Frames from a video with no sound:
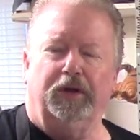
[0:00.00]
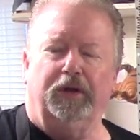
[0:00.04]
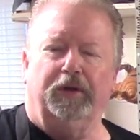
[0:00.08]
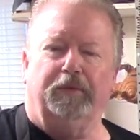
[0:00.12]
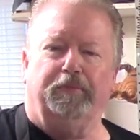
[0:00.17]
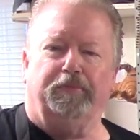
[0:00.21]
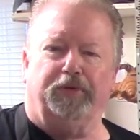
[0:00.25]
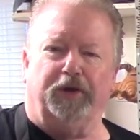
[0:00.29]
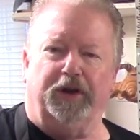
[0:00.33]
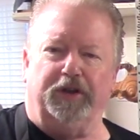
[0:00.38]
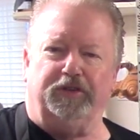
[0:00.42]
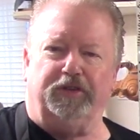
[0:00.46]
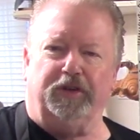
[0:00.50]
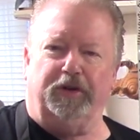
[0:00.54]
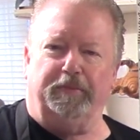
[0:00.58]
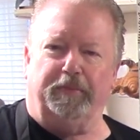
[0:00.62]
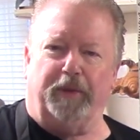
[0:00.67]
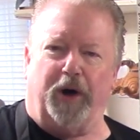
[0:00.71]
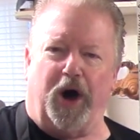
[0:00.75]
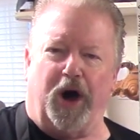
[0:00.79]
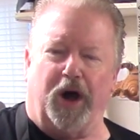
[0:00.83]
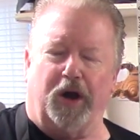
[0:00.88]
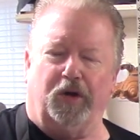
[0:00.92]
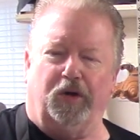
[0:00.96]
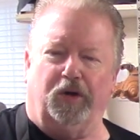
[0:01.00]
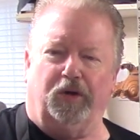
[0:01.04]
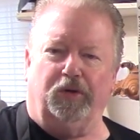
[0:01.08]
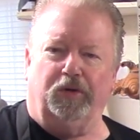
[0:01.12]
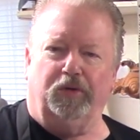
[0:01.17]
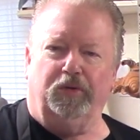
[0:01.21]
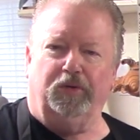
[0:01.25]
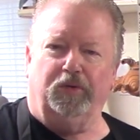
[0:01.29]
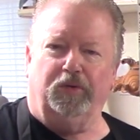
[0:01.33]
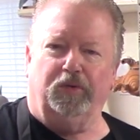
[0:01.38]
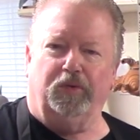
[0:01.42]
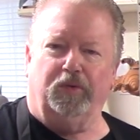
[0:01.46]
printed
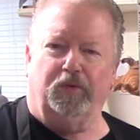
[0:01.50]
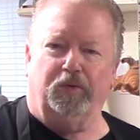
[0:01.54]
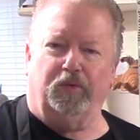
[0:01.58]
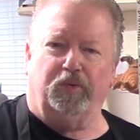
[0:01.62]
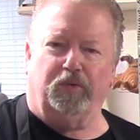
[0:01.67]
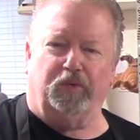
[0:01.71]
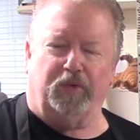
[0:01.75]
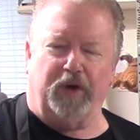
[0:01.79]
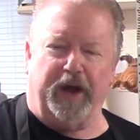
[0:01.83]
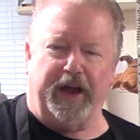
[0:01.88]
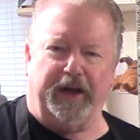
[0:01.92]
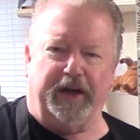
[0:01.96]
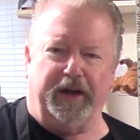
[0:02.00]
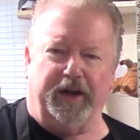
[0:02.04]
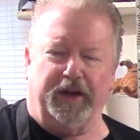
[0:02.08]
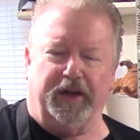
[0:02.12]
model ready to